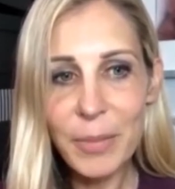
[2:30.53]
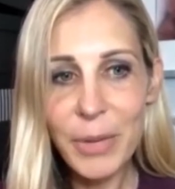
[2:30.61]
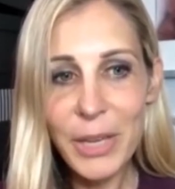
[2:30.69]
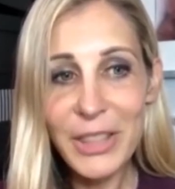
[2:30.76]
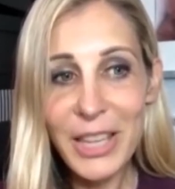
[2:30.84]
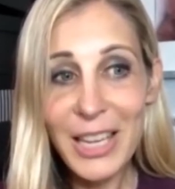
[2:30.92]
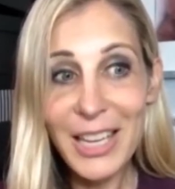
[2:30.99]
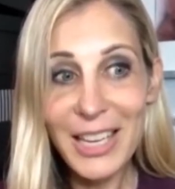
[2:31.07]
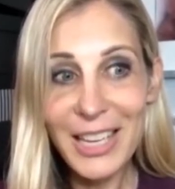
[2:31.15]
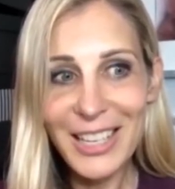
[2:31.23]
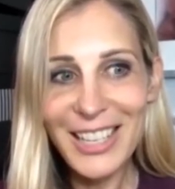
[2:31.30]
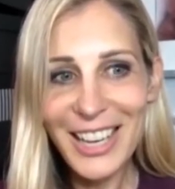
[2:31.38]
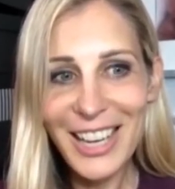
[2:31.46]
But
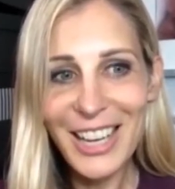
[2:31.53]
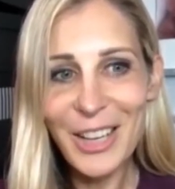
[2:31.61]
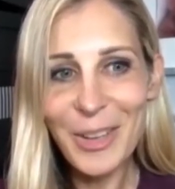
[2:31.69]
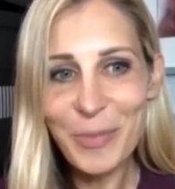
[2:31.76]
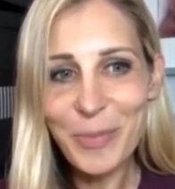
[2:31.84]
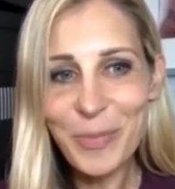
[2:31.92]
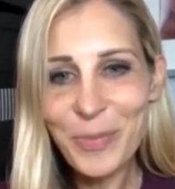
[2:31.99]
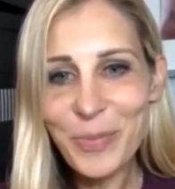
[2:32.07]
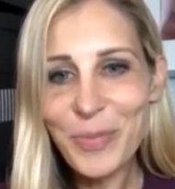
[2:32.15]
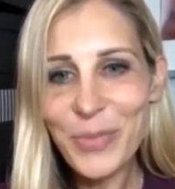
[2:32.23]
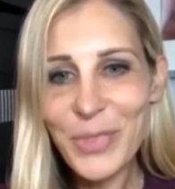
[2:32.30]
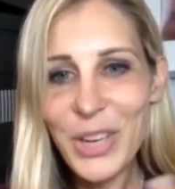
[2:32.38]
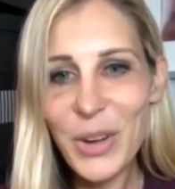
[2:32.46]
then, and
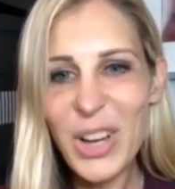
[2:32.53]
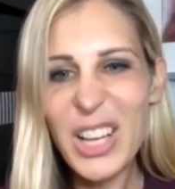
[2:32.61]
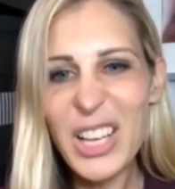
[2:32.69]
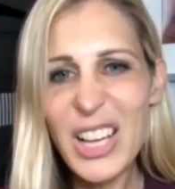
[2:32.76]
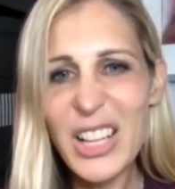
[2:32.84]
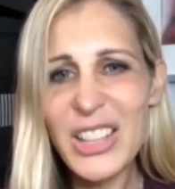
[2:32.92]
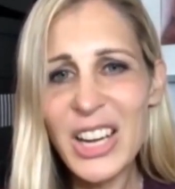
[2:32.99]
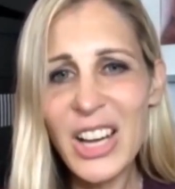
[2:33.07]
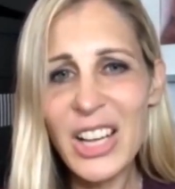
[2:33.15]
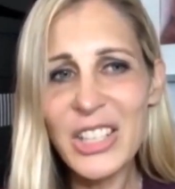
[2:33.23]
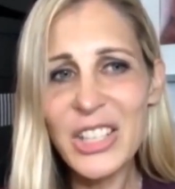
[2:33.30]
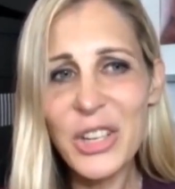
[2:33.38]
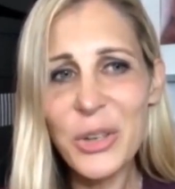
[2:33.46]
then
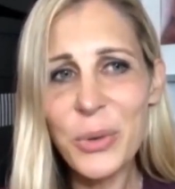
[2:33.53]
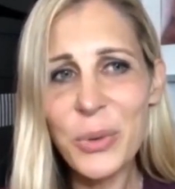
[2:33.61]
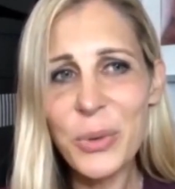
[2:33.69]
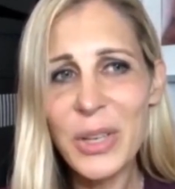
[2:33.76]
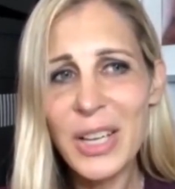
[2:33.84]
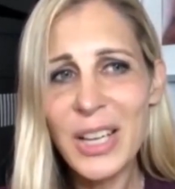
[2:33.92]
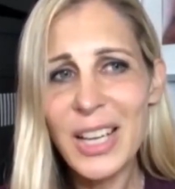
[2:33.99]
also,